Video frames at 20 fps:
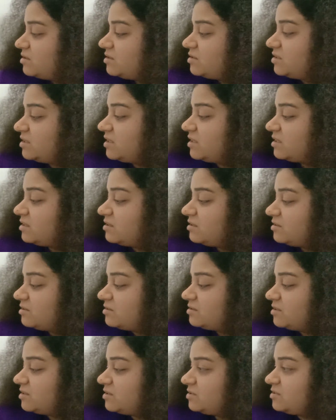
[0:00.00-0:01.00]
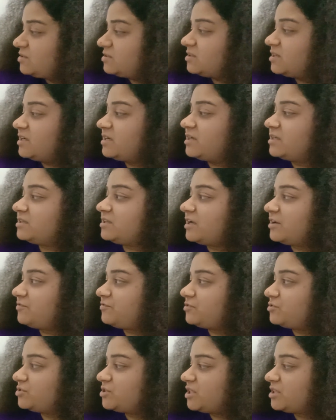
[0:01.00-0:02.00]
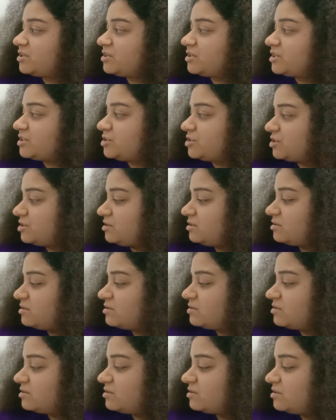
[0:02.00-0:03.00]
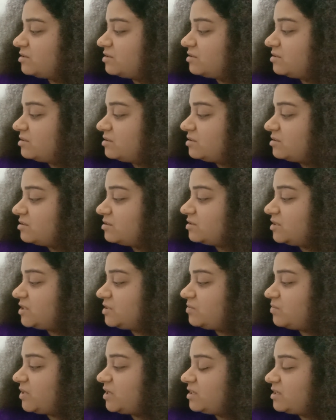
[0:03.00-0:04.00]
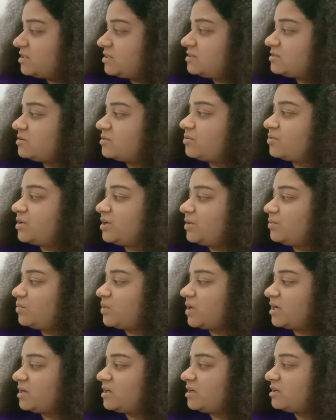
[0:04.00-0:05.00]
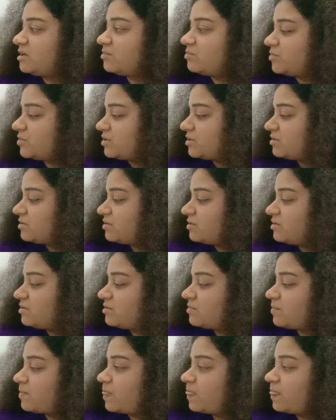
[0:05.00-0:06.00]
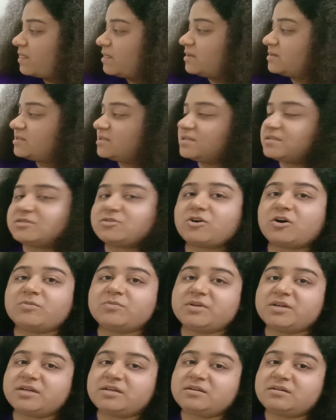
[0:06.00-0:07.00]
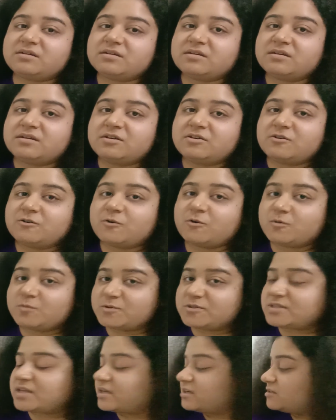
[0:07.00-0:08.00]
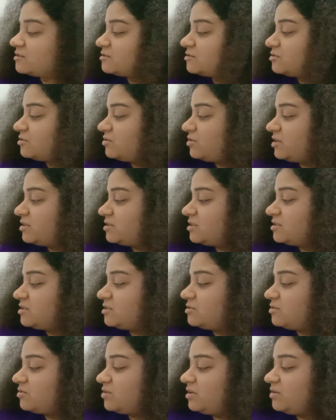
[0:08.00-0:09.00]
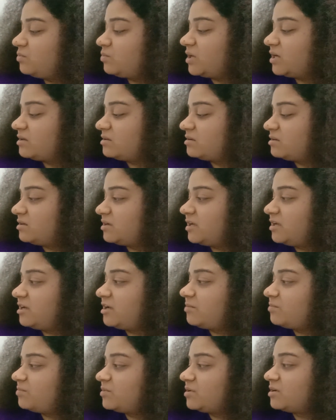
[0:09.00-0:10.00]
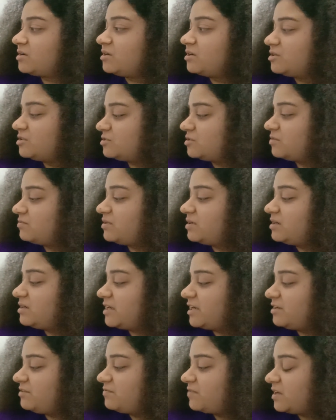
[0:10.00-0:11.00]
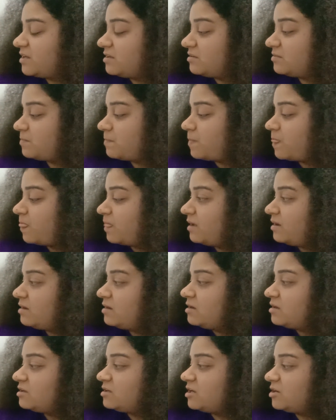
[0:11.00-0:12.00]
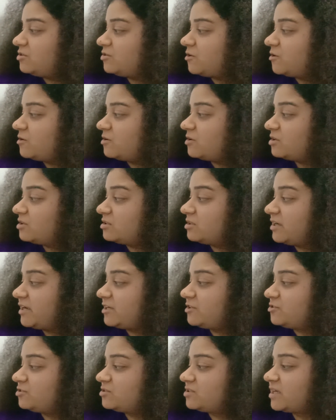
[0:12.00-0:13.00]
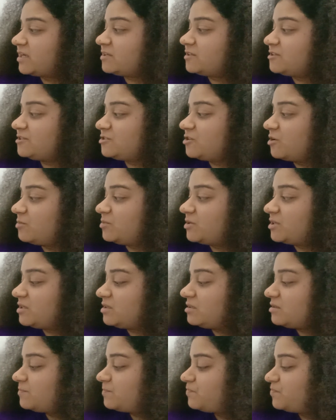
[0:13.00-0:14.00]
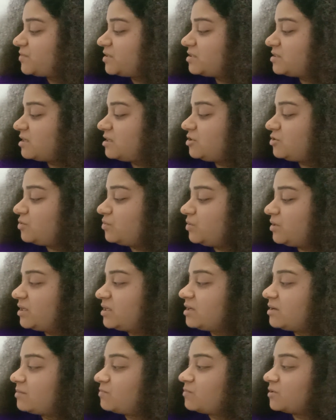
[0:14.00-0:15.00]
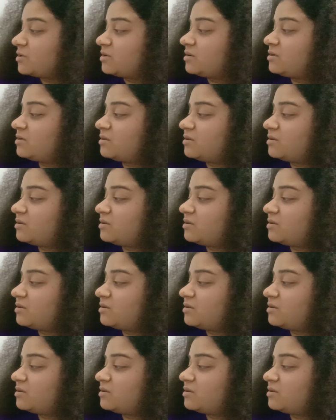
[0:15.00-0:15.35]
See, since in F2 generation, this one is only 1 in number. This is dominant homozygous. So this is only 1 in number. So we will write 1. Now heterozygous dominant, these are 2 in number.